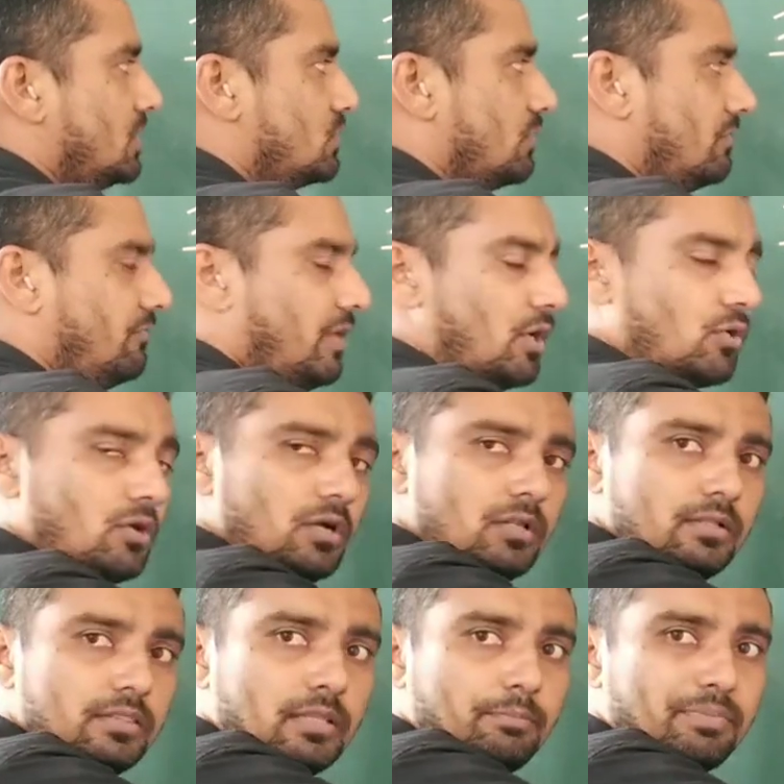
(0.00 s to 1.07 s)
This one we are
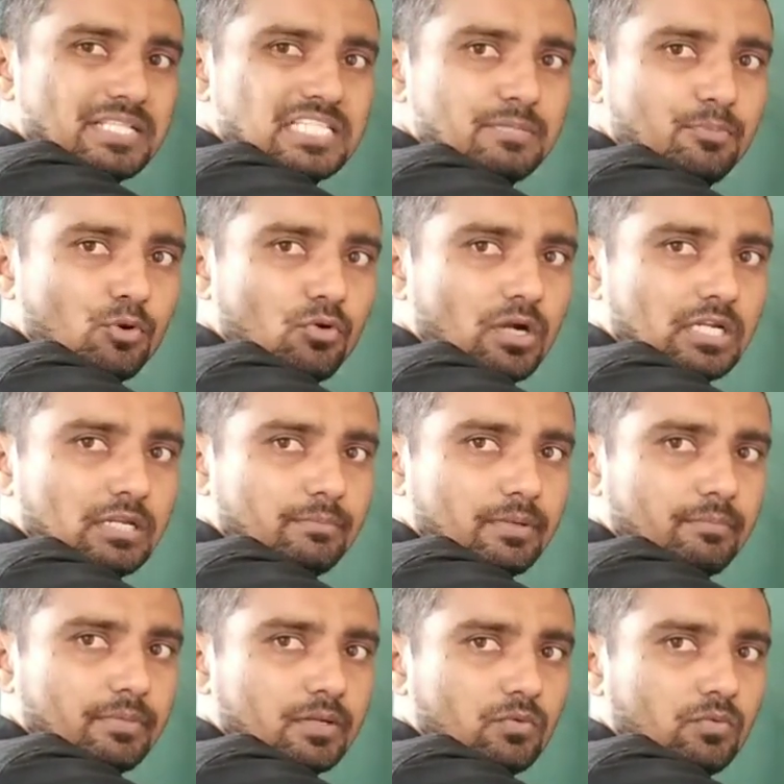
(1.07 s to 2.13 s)
called the principal quantum
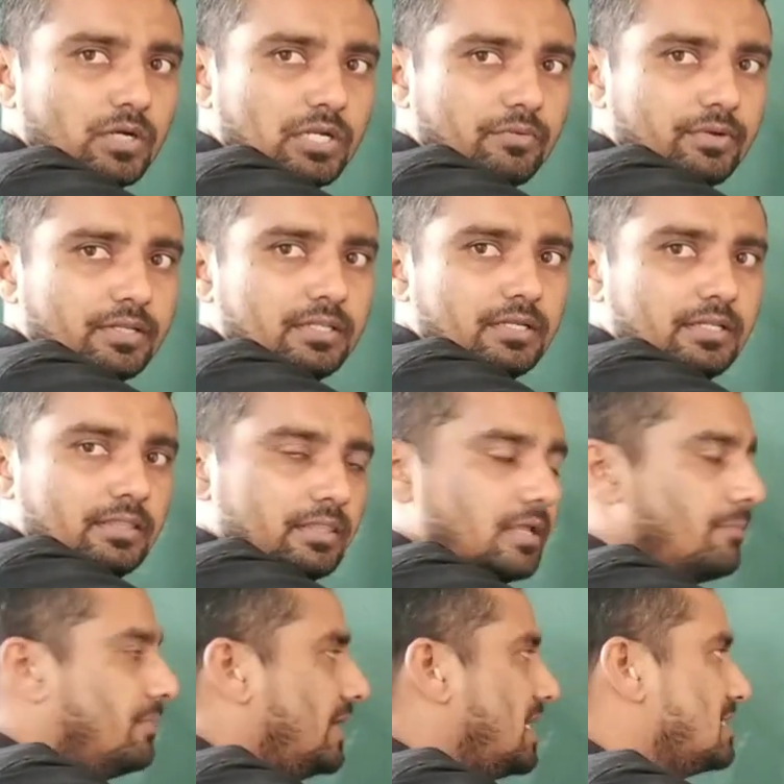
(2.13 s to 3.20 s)
number. Whatever the
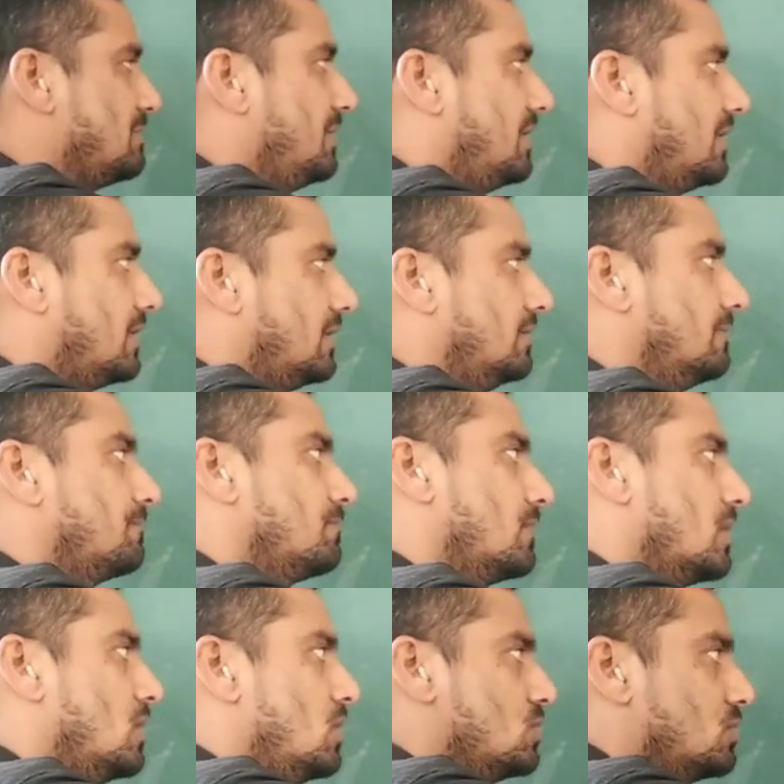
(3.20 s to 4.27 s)
number has been written,
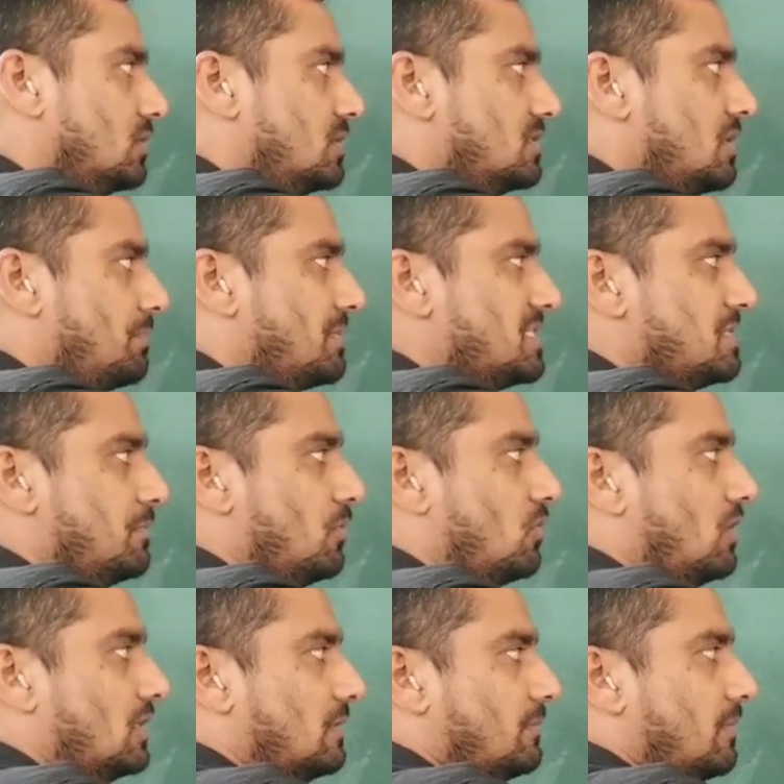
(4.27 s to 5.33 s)
so this is the principal
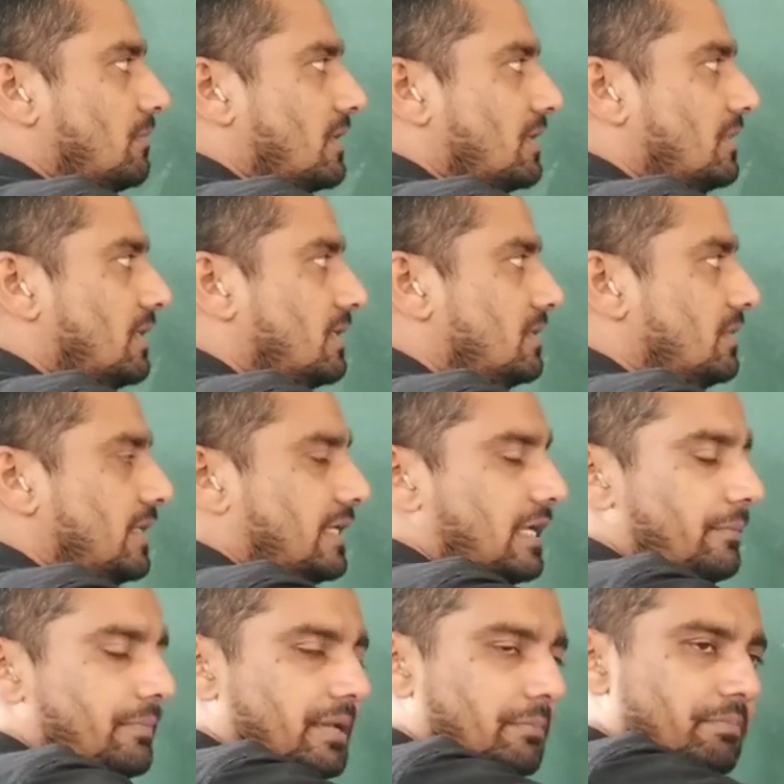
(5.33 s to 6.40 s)
quantum number that
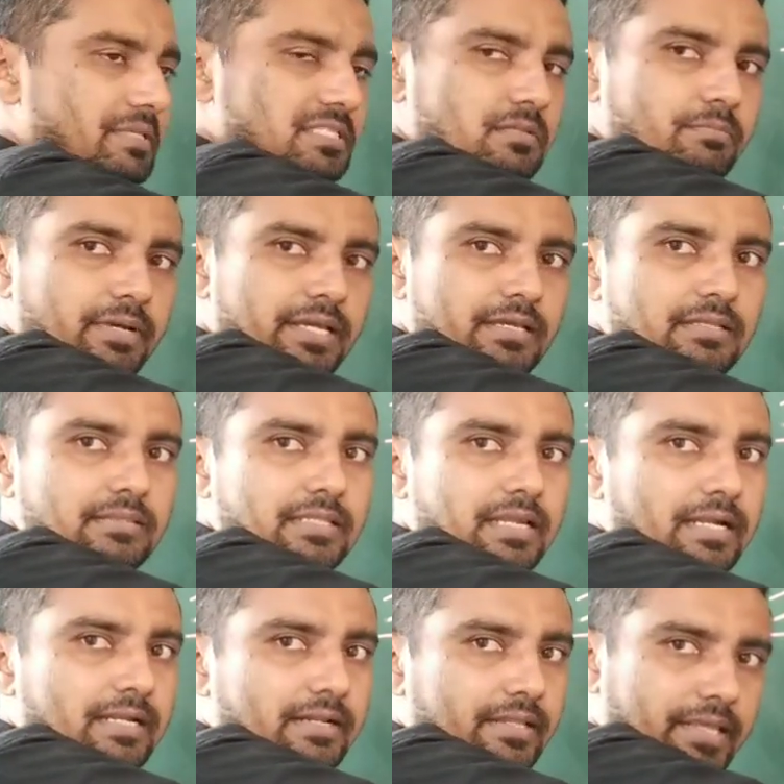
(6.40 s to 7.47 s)
can be represented by the
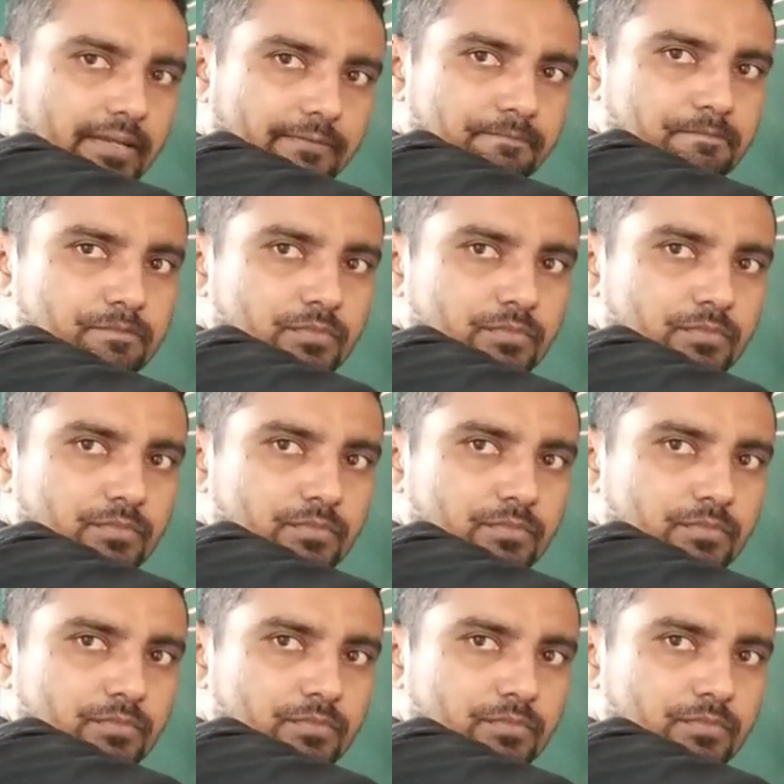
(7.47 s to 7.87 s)
letter n.